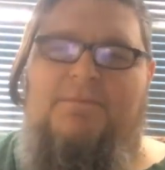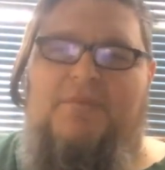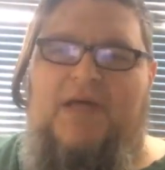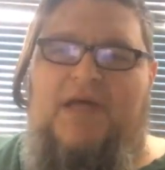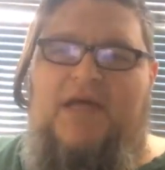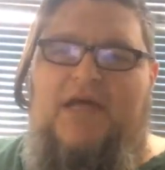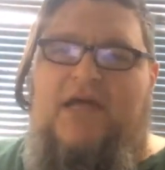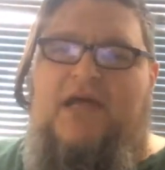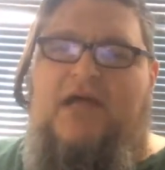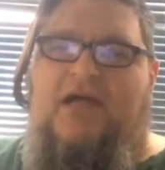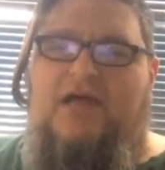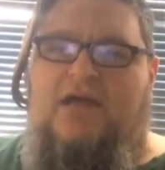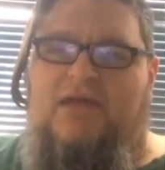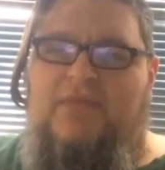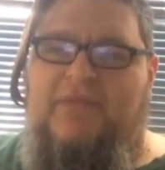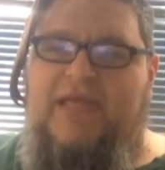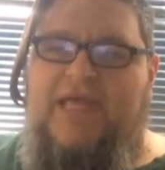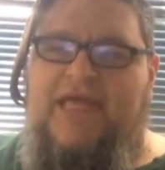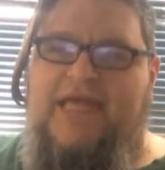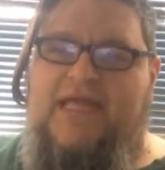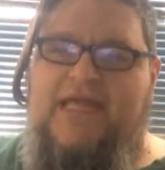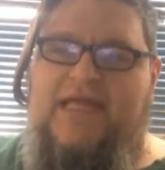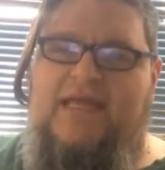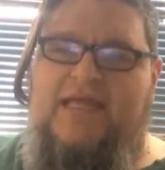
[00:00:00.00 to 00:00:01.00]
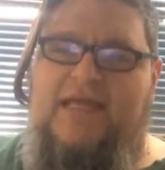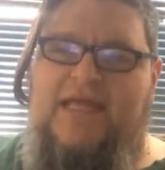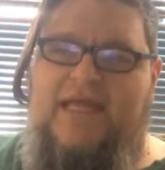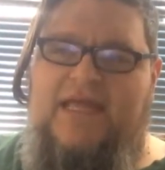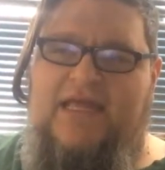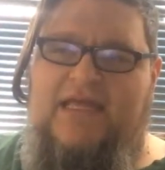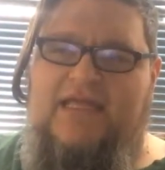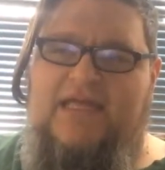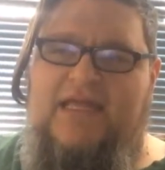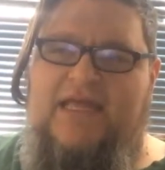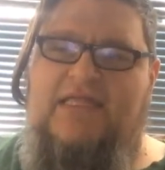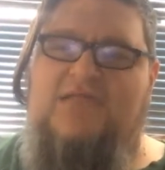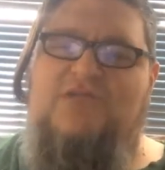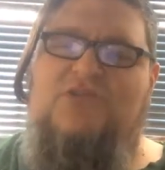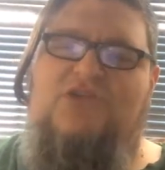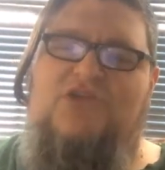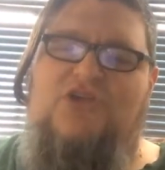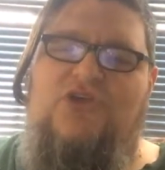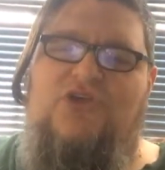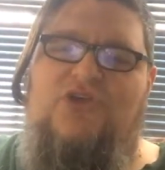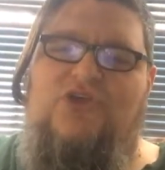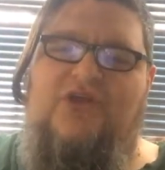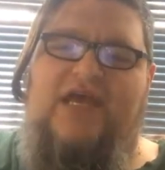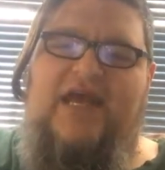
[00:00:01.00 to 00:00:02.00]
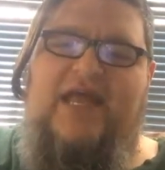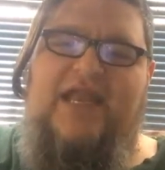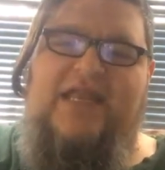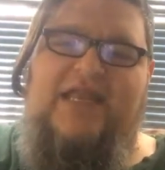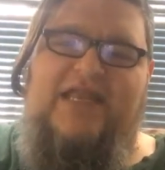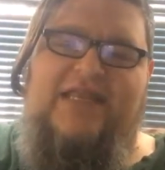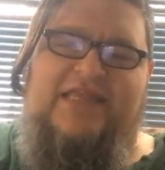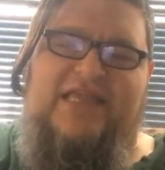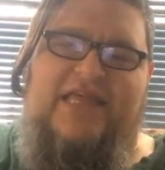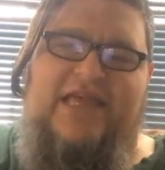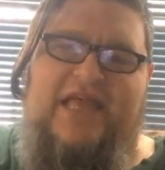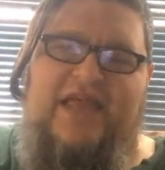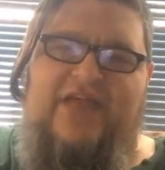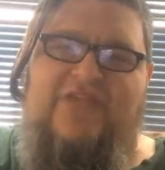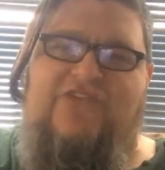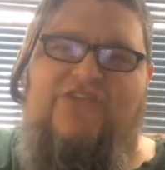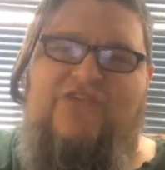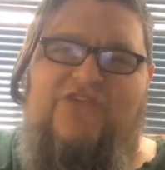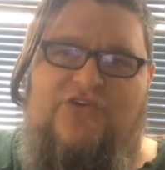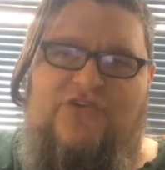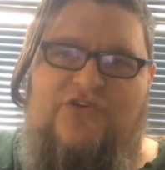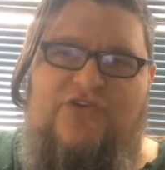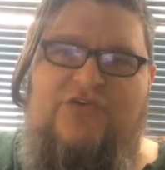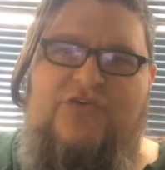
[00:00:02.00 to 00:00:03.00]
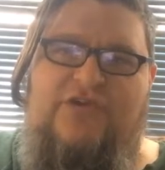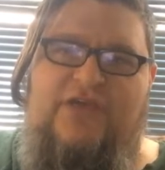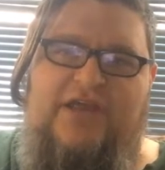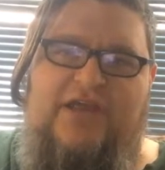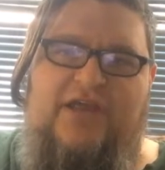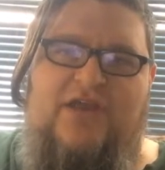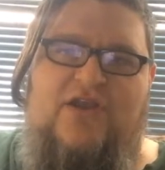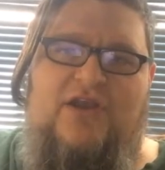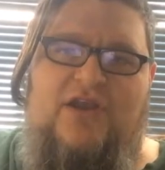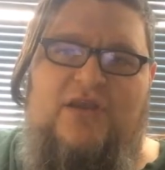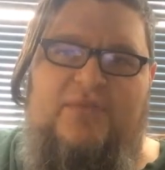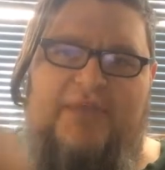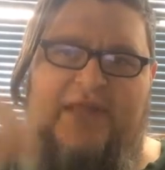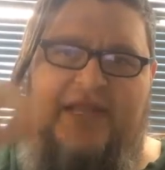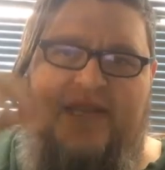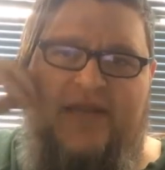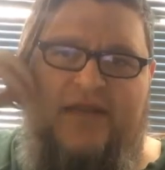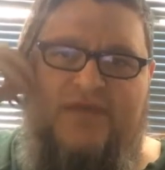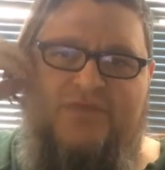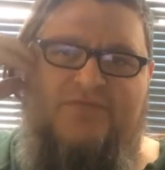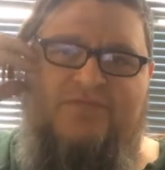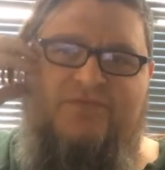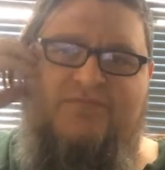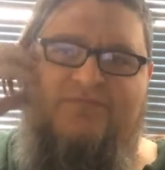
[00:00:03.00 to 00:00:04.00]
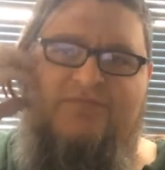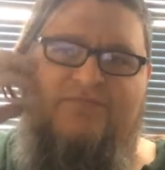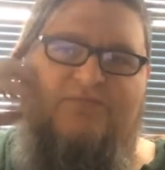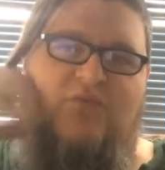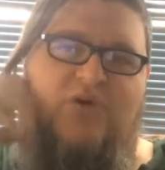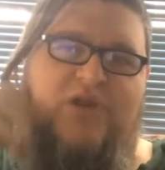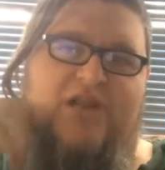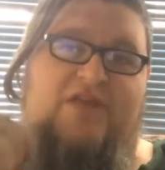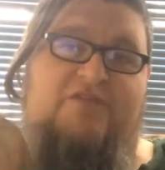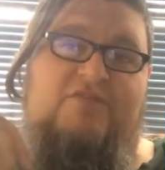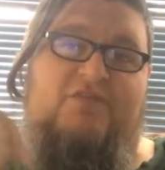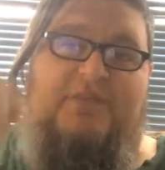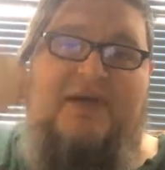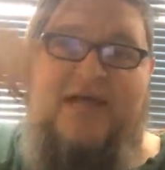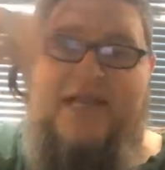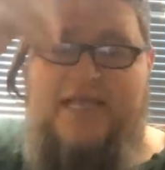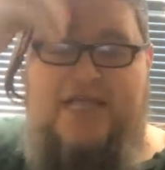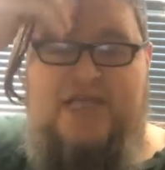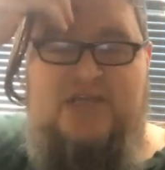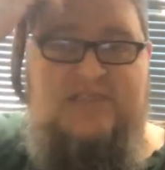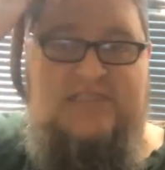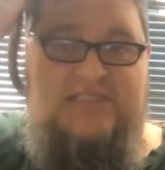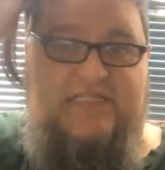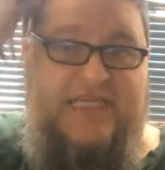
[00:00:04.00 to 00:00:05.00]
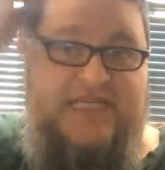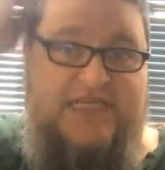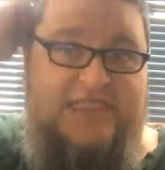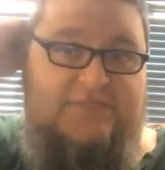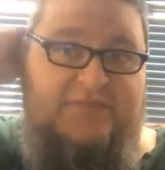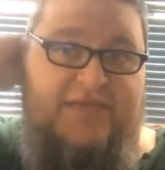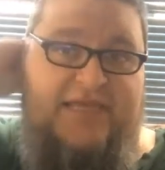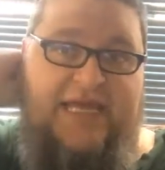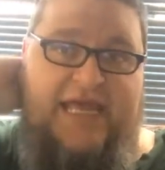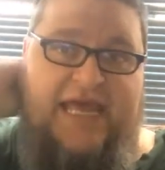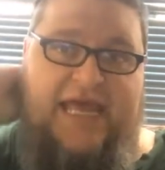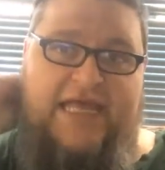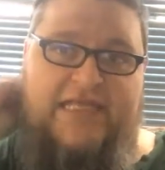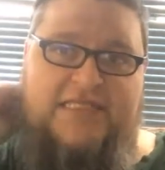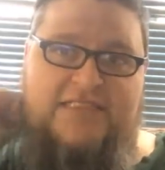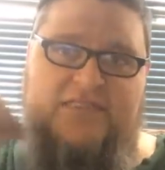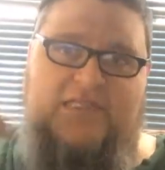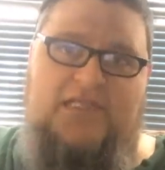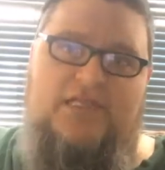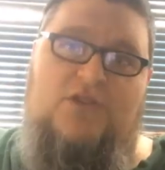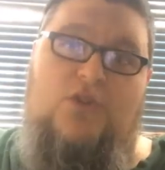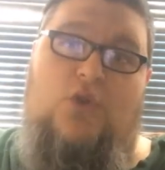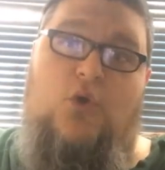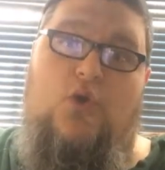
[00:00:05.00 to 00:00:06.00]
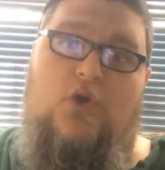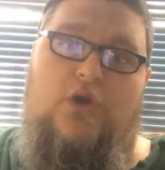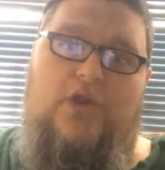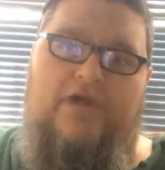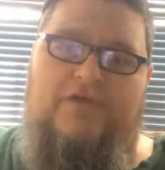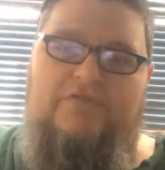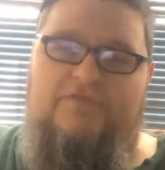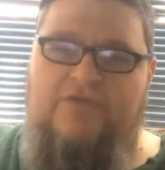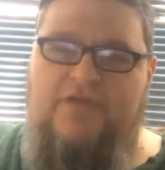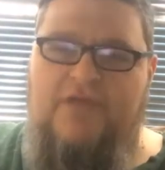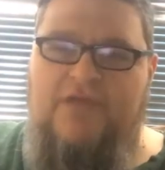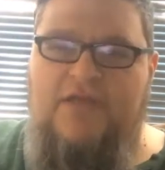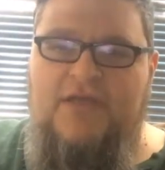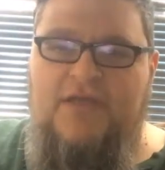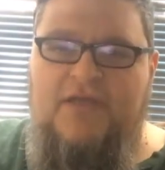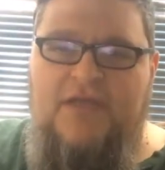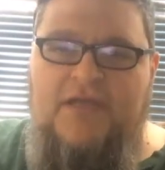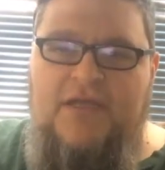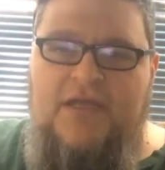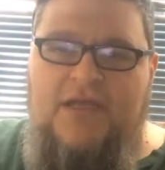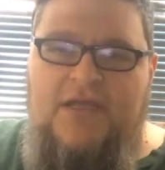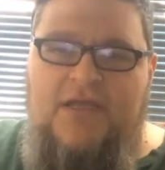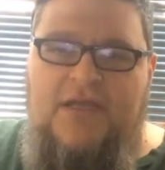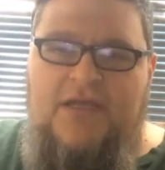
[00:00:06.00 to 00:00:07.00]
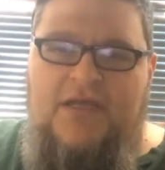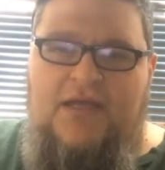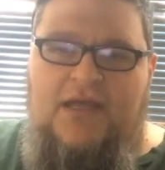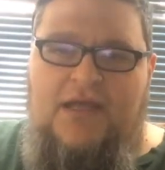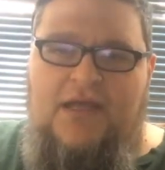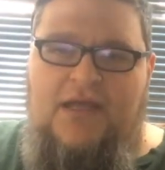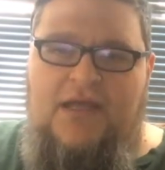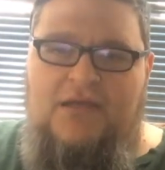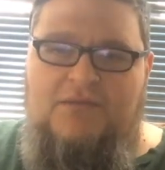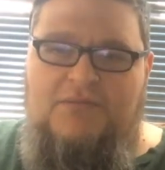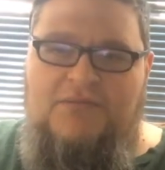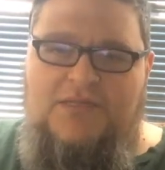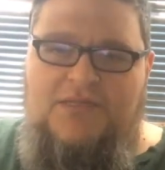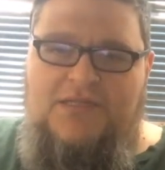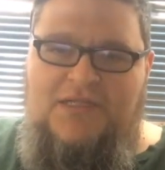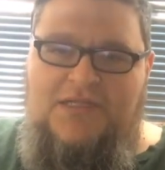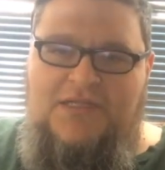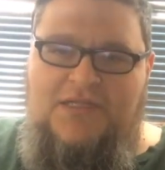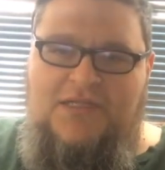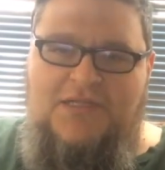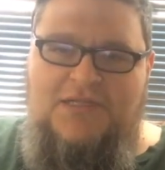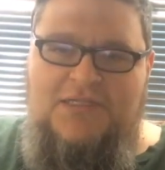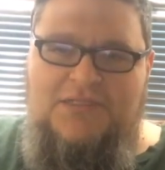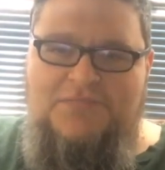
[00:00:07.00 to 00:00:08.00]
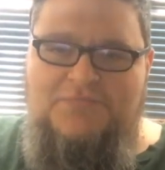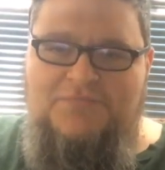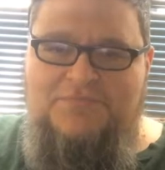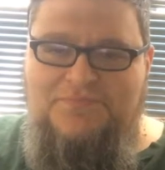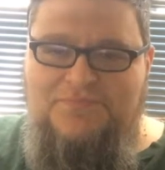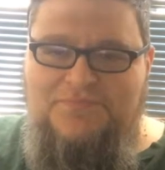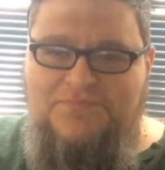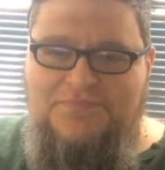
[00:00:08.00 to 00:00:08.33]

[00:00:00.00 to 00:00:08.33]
But um, it, it, it, you'll kind of get the answer here in a minute, what everybody else sees me as the lord of. Um,